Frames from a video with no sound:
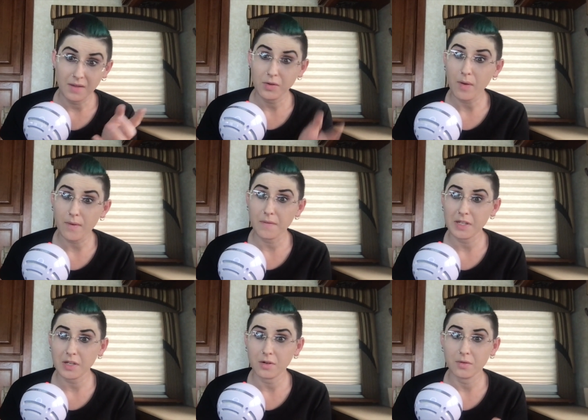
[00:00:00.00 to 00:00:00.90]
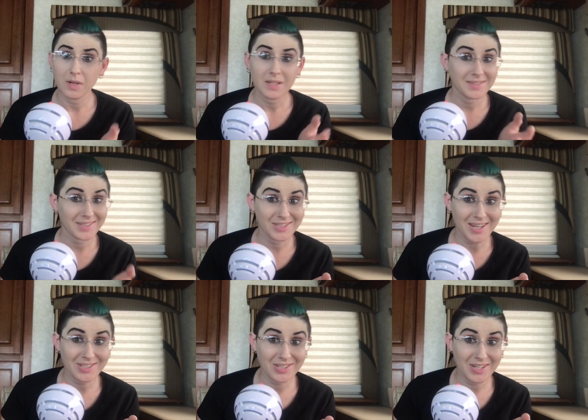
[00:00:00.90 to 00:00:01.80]
If you have a video
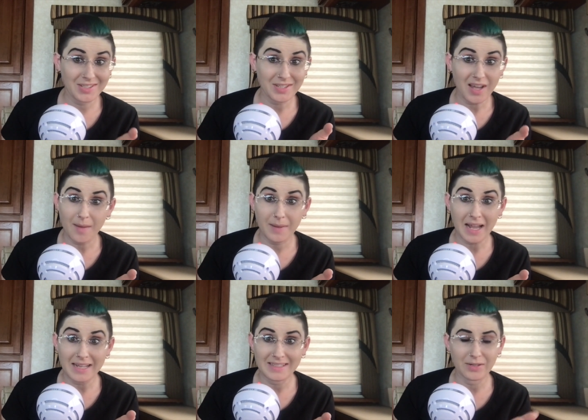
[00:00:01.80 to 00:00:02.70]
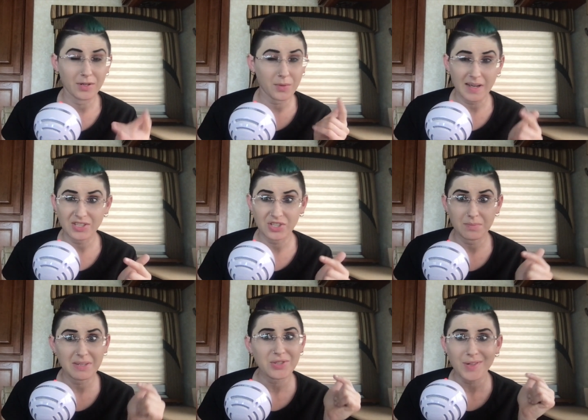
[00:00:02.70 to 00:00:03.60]
suggestion, topic idea, or
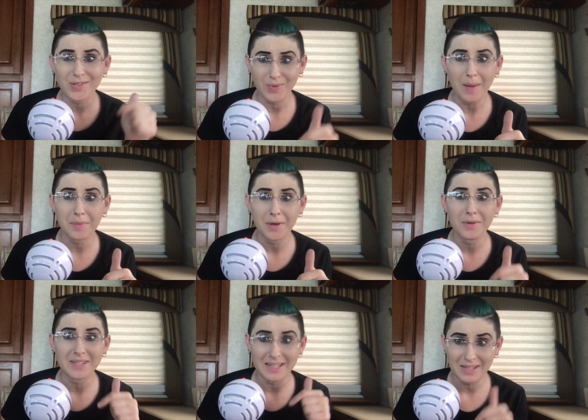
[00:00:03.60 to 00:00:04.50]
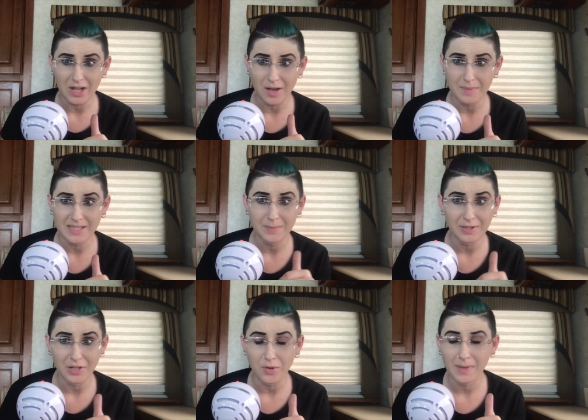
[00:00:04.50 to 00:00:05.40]
question, be sure to drop those in the comments
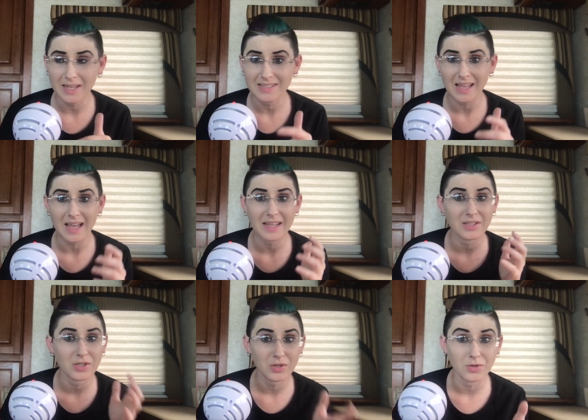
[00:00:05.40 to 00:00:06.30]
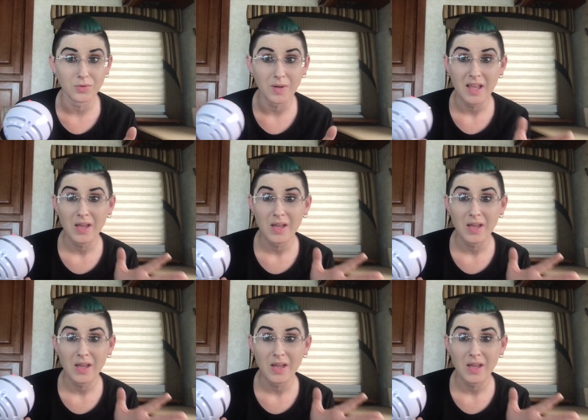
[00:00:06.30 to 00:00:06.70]
below because I do